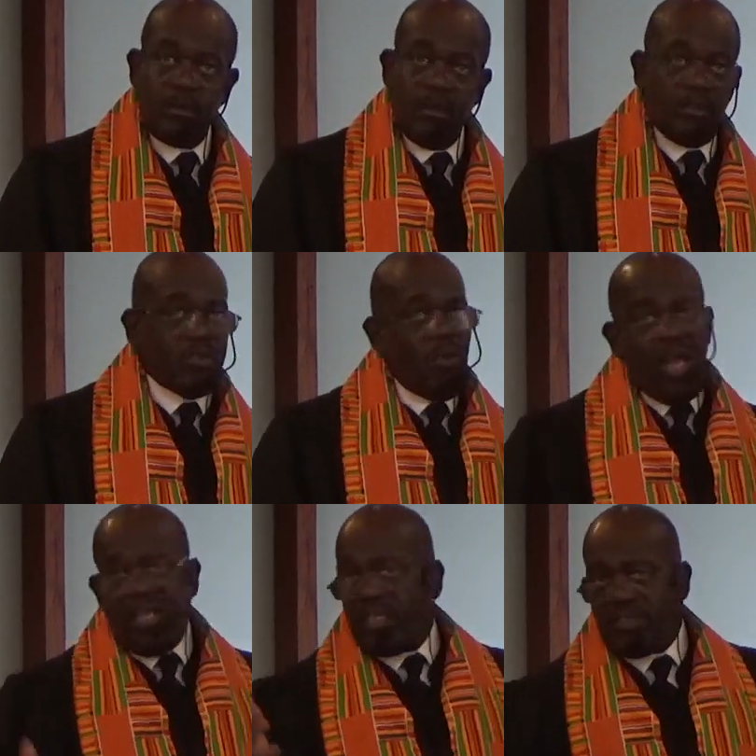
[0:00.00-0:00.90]
And so
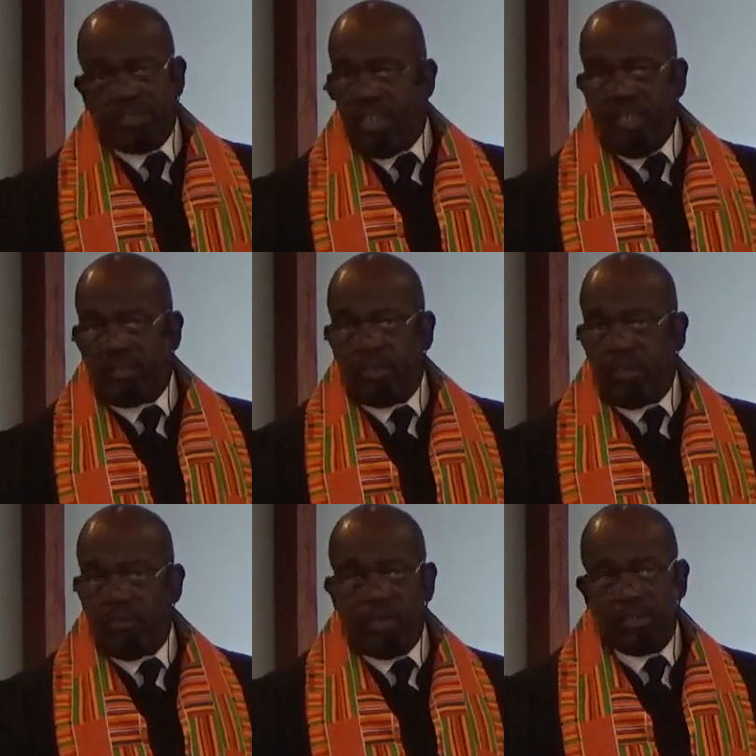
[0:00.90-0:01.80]
I concede to
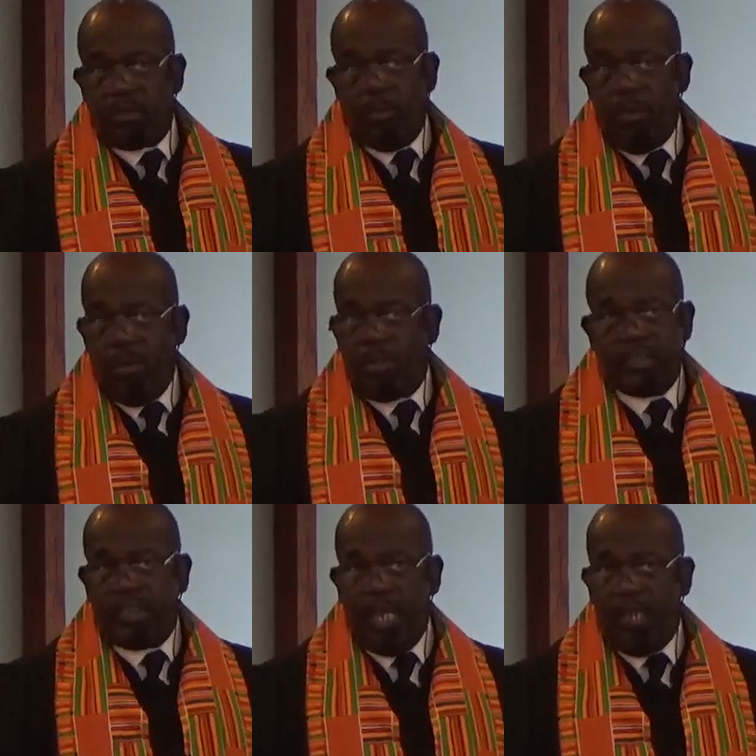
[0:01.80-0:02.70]
you that the world
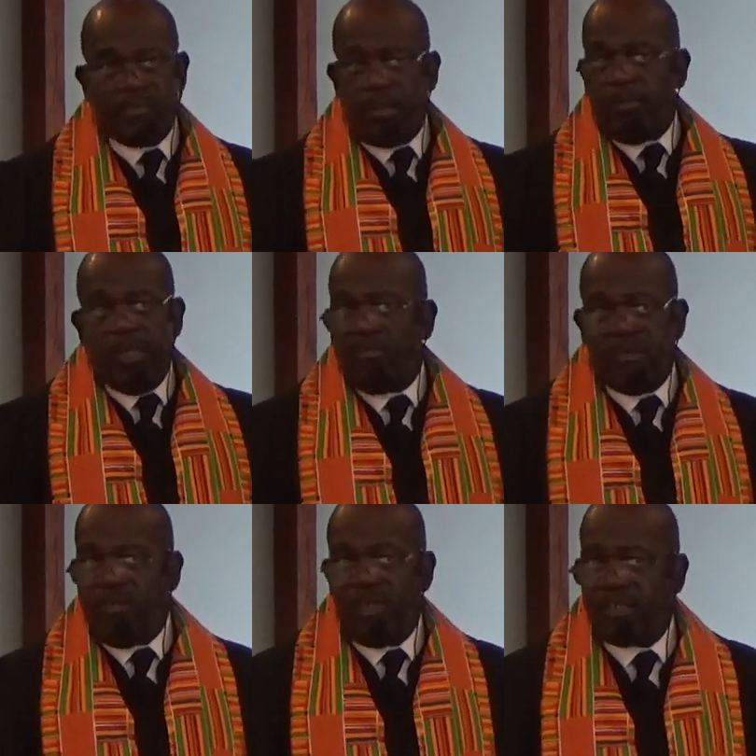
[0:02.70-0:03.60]
at times can be a
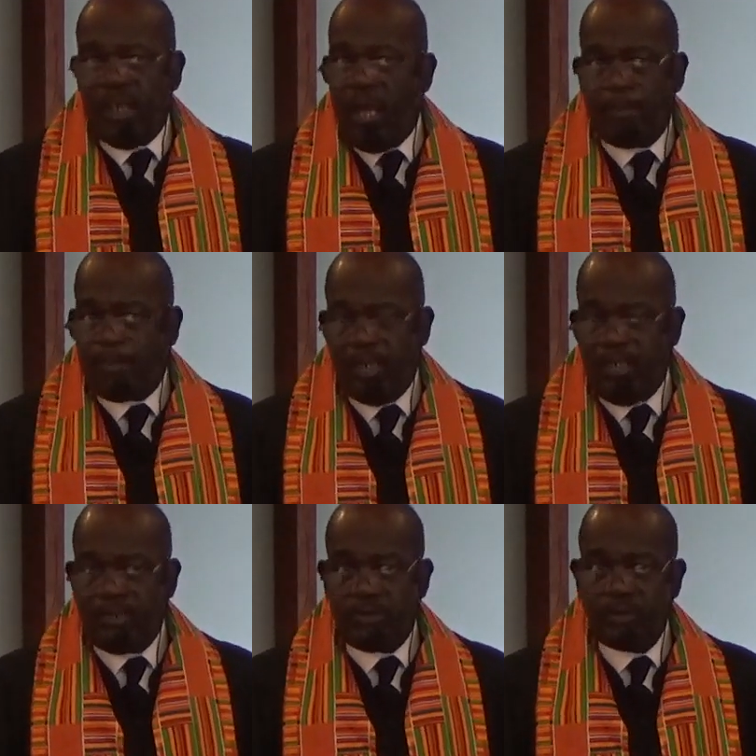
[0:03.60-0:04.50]
very dark
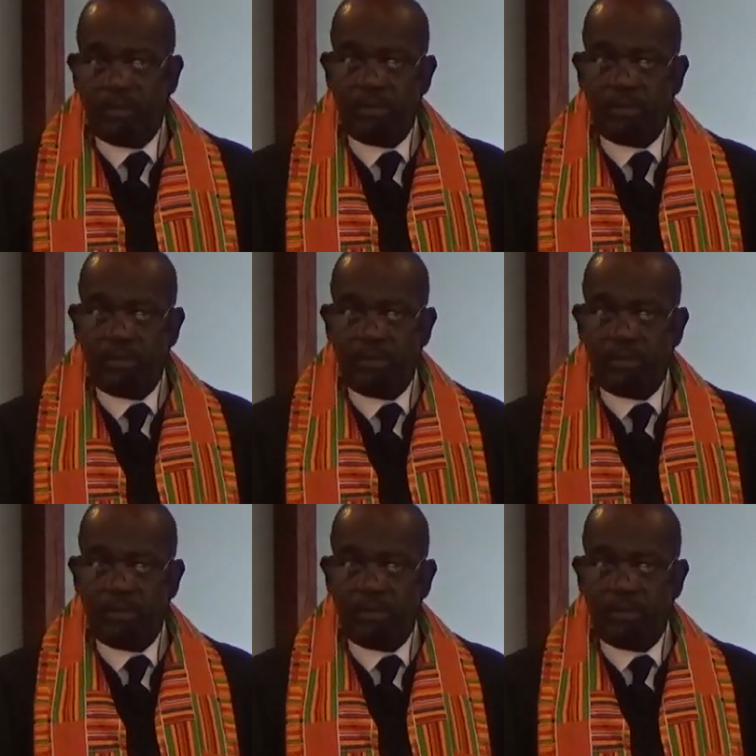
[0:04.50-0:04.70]
place.